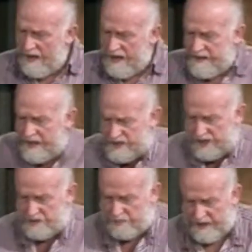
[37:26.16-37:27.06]
than
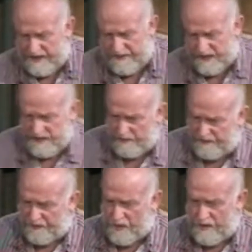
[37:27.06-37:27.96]
just belief. Here's number
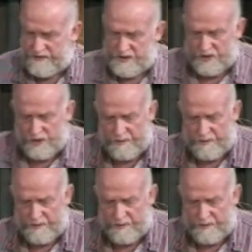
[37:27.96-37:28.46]
four of this group.